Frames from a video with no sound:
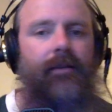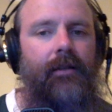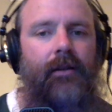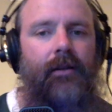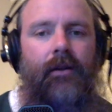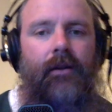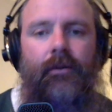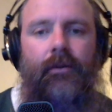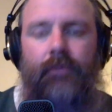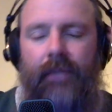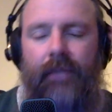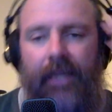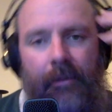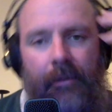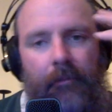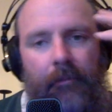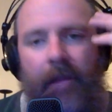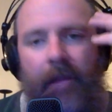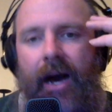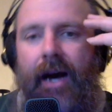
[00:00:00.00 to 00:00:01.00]
you know,
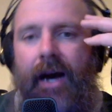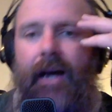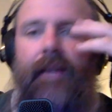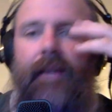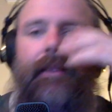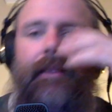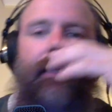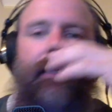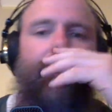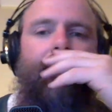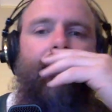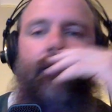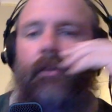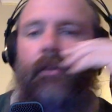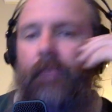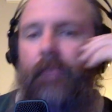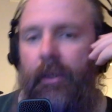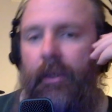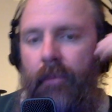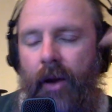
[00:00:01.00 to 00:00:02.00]
get mine, then there's
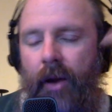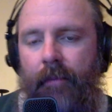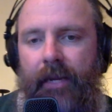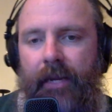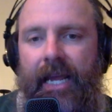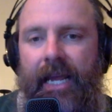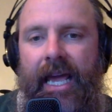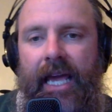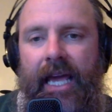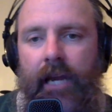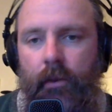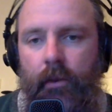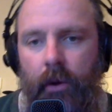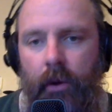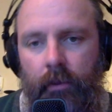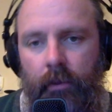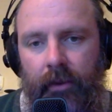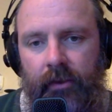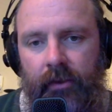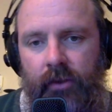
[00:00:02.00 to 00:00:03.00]
gonna be a problem. But anyway,
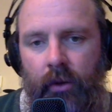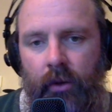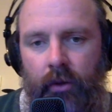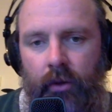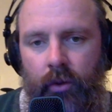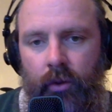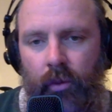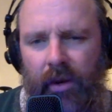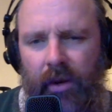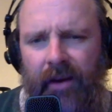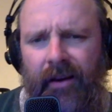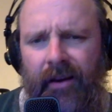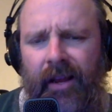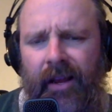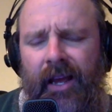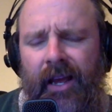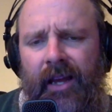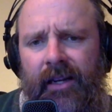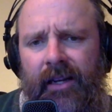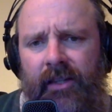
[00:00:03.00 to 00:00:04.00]
I read this article where
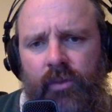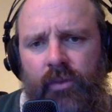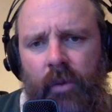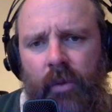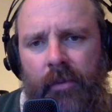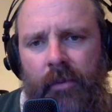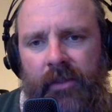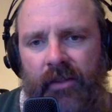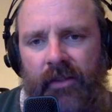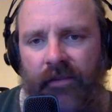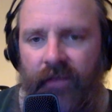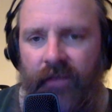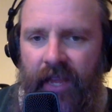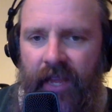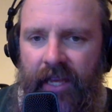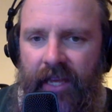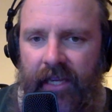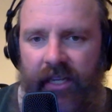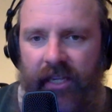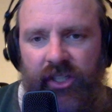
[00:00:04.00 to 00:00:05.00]
this woman's a
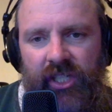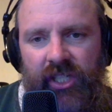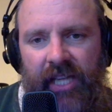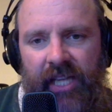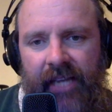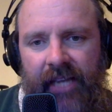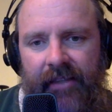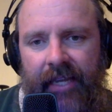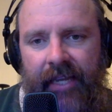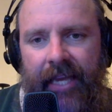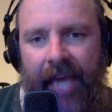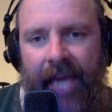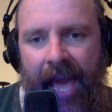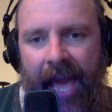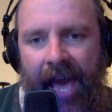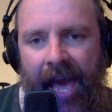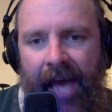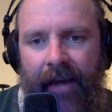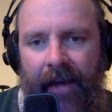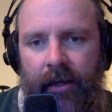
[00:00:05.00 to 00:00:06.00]
vegan and she has a
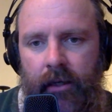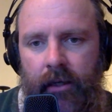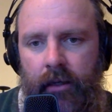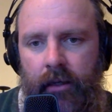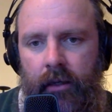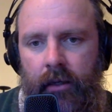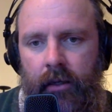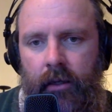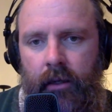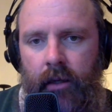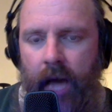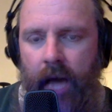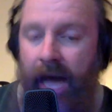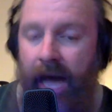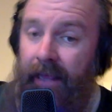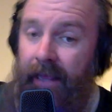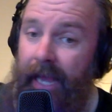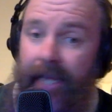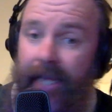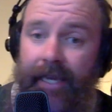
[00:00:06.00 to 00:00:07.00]
cat.
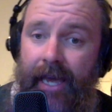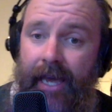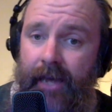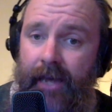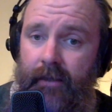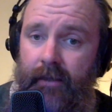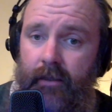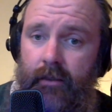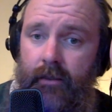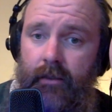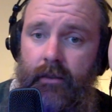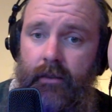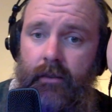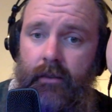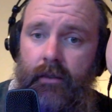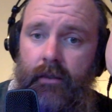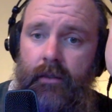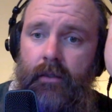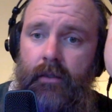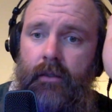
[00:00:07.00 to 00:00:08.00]
I like cats,
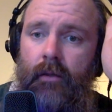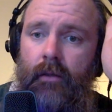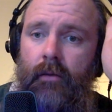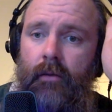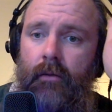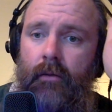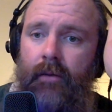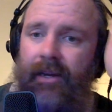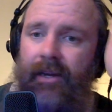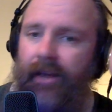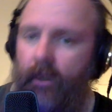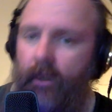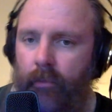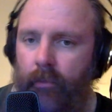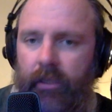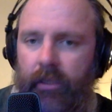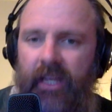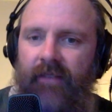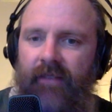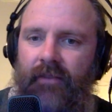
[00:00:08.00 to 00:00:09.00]
and I
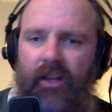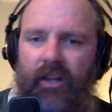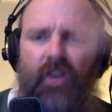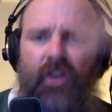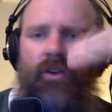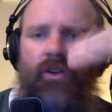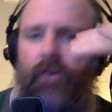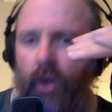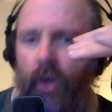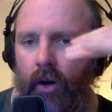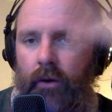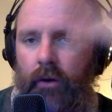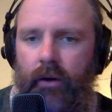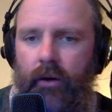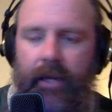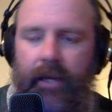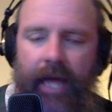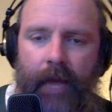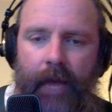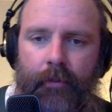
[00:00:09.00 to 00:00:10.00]
don't believe that you're a dog or
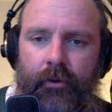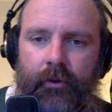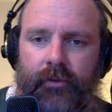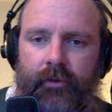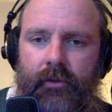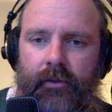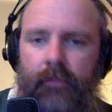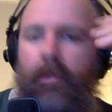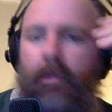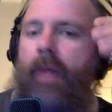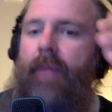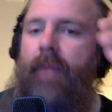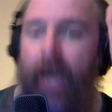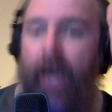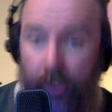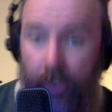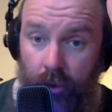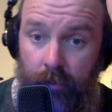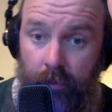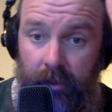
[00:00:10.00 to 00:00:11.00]
a cat person. Maybe
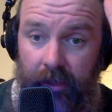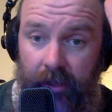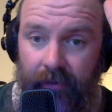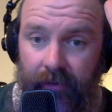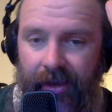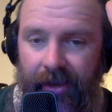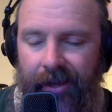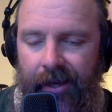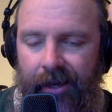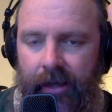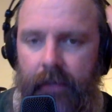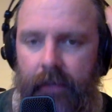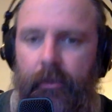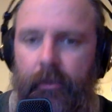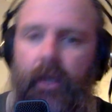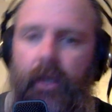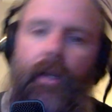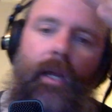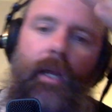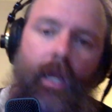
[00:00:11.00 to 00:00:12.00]
I do believe that kind of,
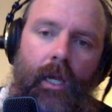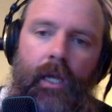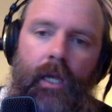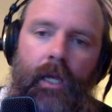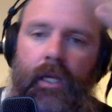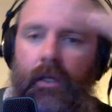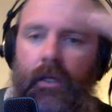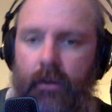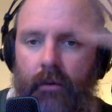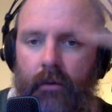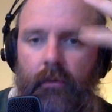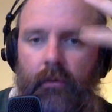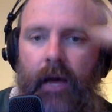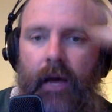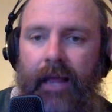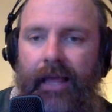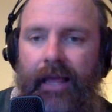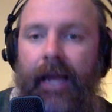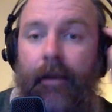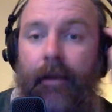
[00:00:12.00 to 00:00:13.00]
but you know,
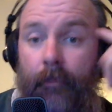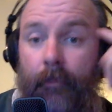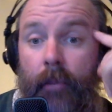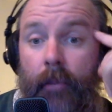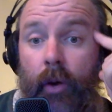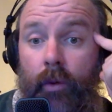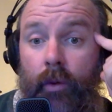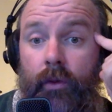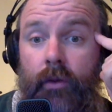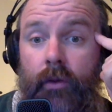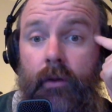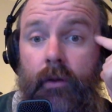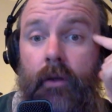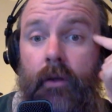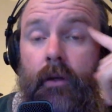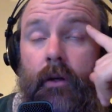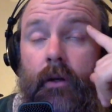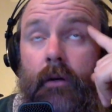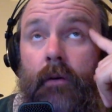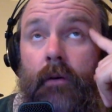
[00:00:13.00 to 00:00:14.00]
I like them both.
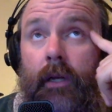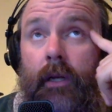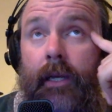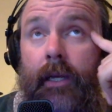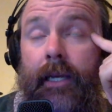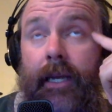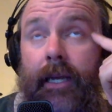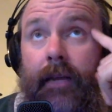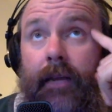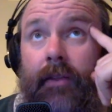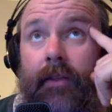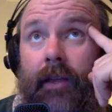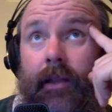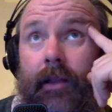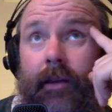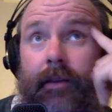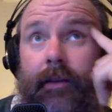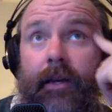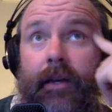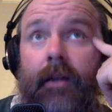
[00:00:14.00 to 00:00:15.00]
You know, I like anything
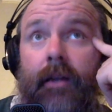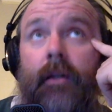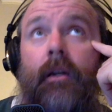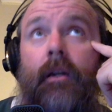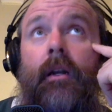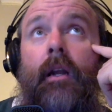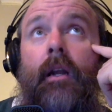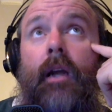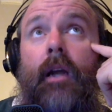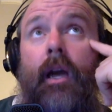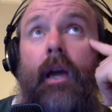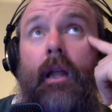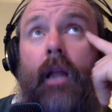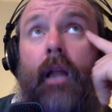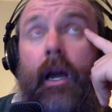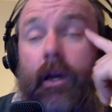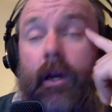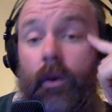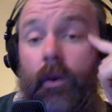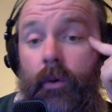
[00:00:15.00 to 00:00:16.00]
like that. They got a
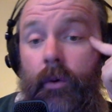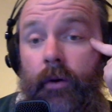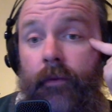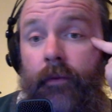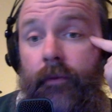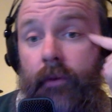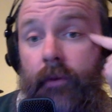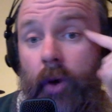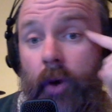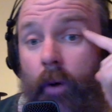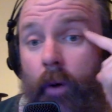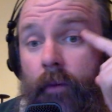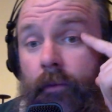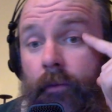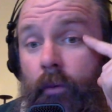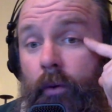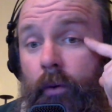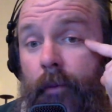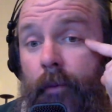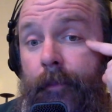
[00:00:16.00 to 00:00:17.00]
lot going
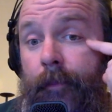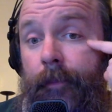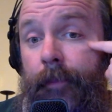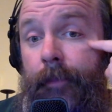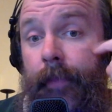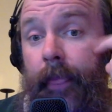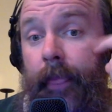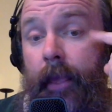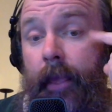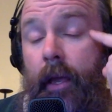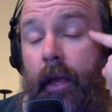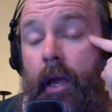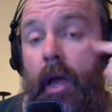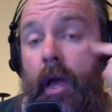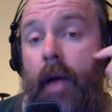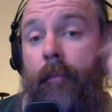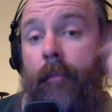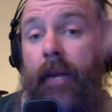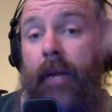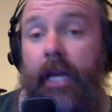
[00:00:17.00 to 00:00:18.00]
for them.
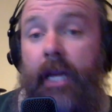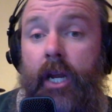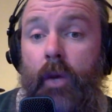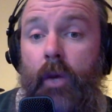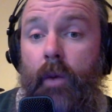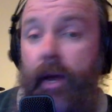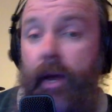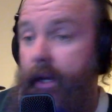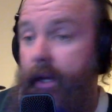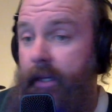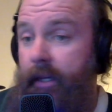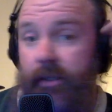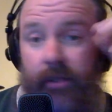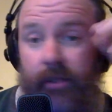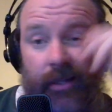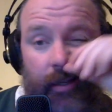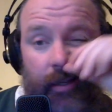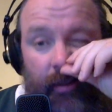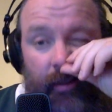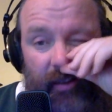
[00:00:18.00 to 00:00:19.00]
But anyway,
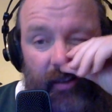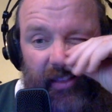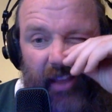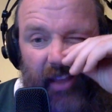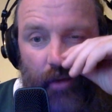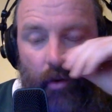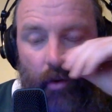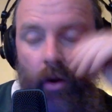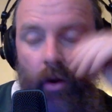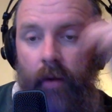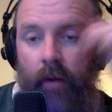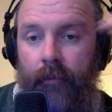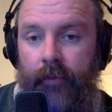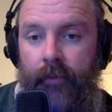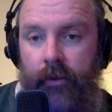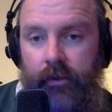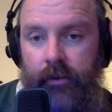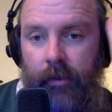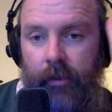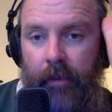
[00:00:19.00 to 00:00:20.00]

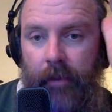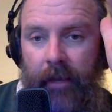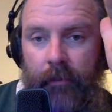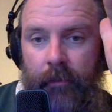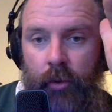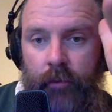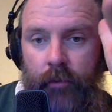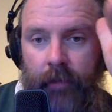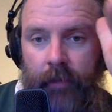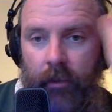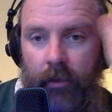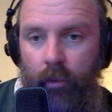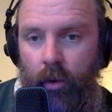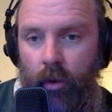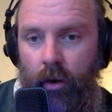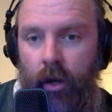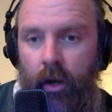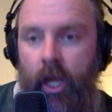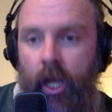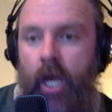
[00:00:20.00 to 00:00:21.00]
there's a big movement
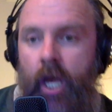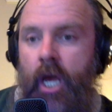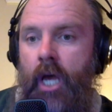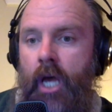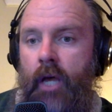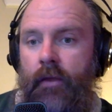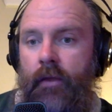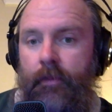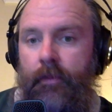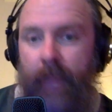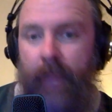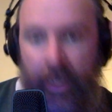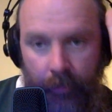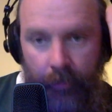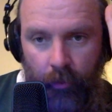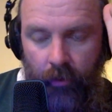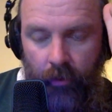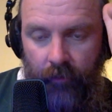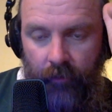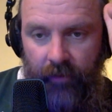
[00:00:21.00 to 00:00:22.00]
where
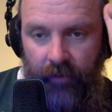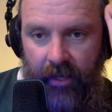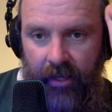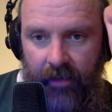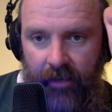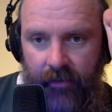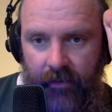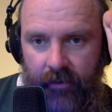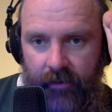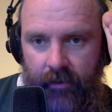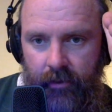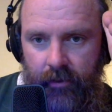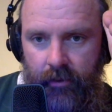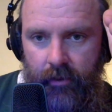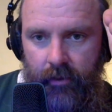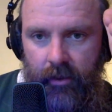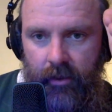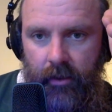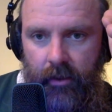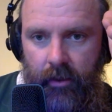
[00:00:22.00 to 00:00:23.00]
people are vegans
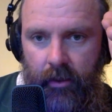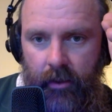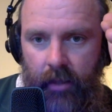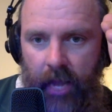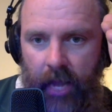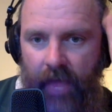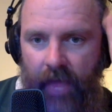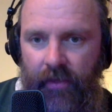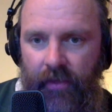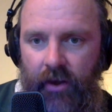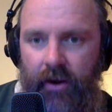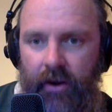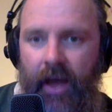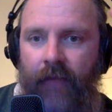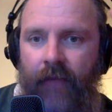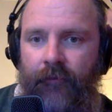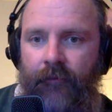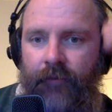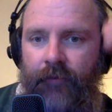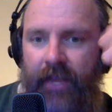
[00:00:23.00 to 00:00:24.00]
and they're
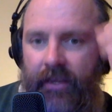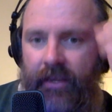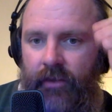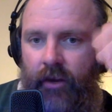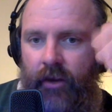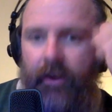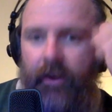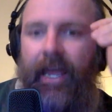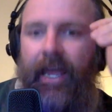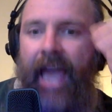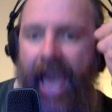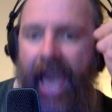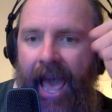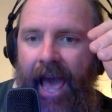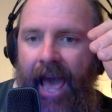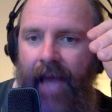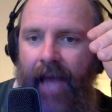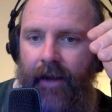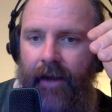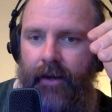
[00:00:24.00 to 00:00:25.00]
not feeding their
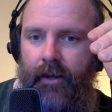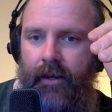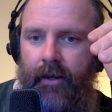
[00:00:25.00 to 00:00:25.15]
cat